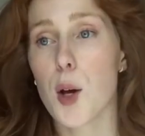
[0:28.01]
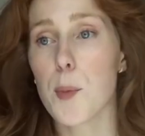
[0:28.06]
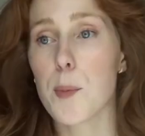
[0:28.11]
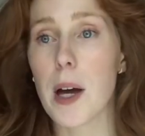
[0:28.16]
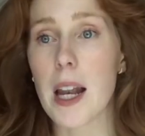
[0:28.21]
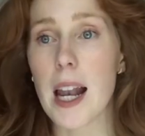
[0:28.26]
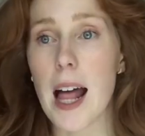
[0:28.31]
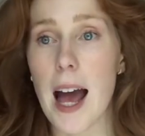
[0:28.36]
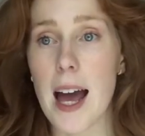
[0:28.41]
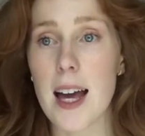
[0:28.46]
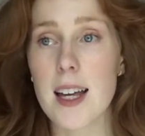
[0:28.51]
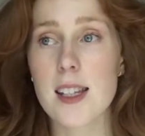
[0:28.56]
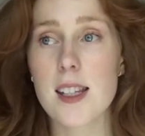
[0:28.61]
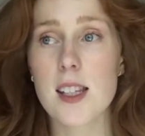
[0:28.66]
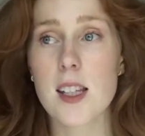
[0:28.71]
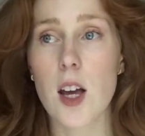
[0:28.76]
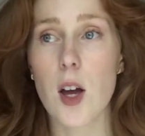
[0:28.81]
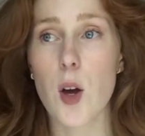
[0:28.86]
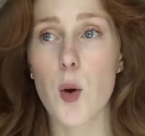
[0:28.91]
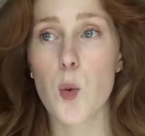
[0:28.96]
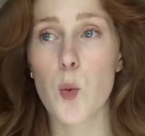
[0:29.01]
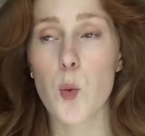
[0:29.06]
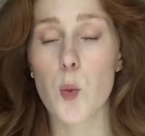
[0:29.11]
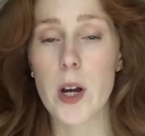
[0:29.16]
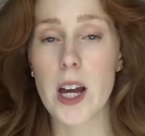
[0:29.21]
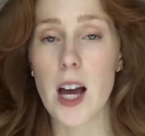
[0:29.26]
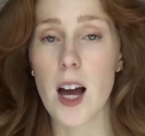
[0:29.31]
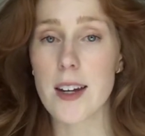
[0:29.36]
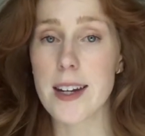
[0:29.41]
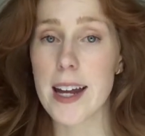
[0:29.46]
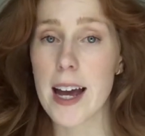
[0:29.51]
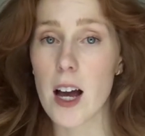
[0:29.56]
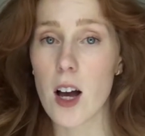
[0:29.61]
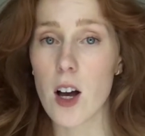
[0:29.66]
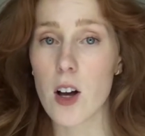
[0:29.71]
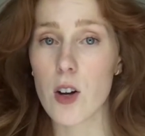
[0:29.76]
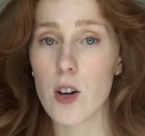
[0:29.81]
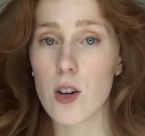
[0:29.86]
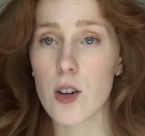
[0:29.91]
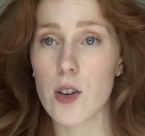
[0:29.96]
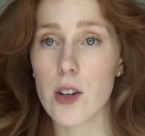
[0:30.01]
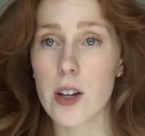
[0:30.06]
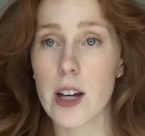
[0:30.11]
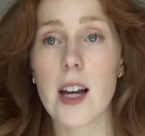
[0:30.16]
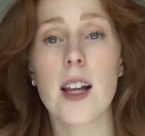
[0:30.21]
but as we are now,